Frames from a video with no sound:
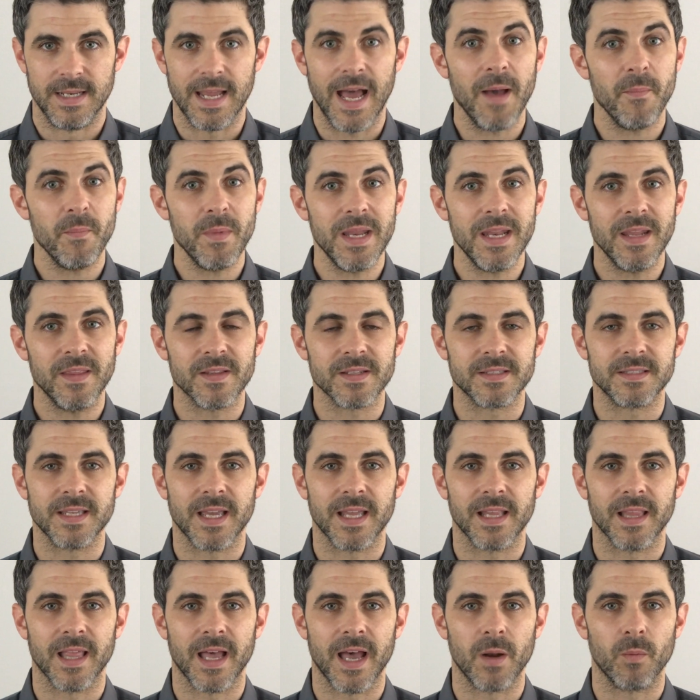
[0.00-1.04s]
Not meeting this
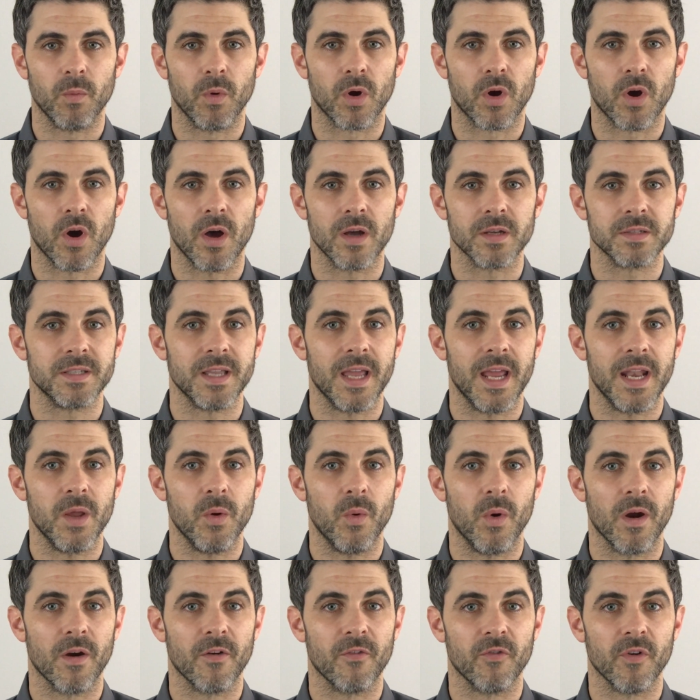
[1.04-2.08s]
deadline will cost
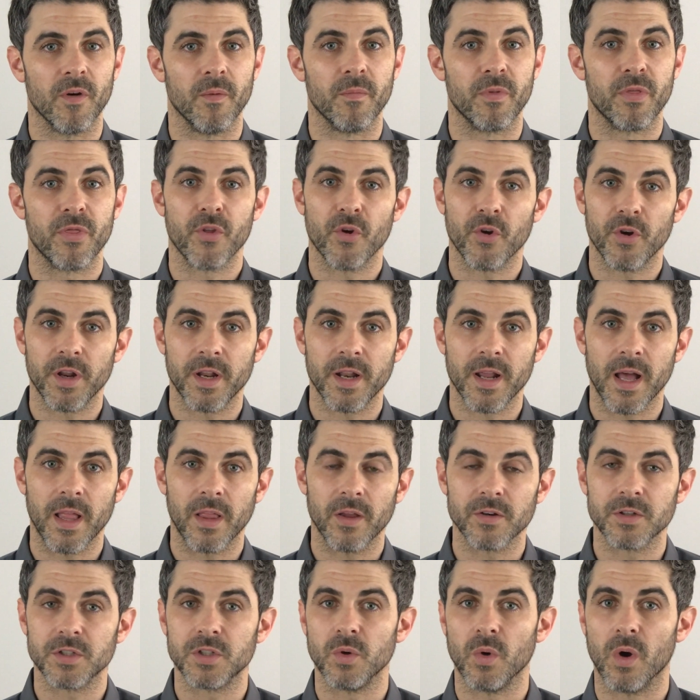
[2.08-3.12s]
anywhere from
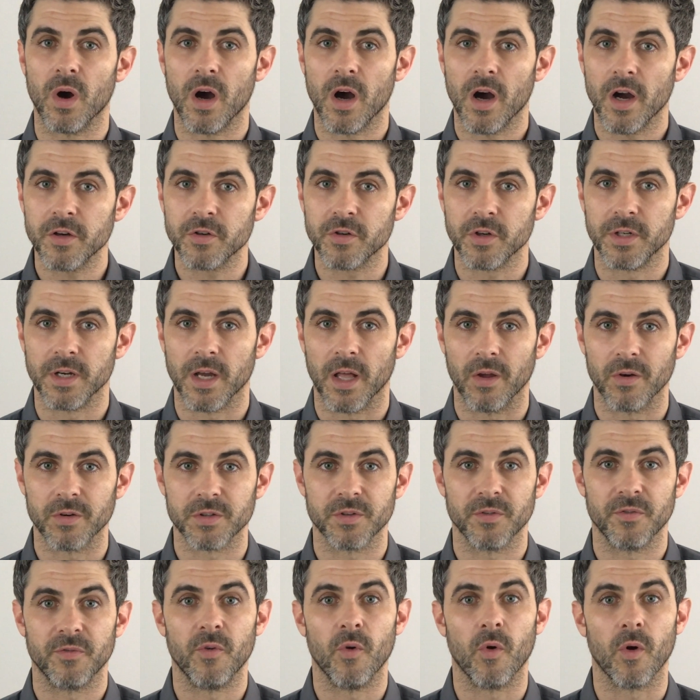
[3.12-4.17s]
$30 to $100
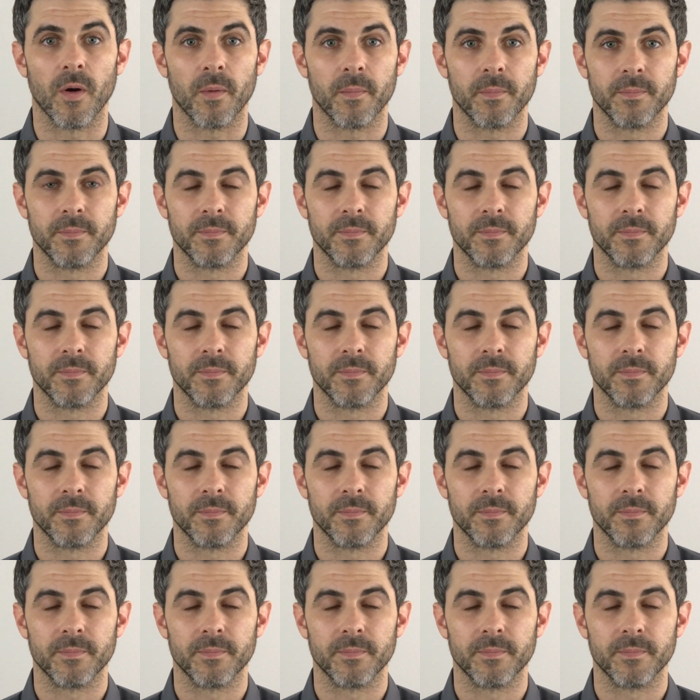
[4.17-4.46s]
a form.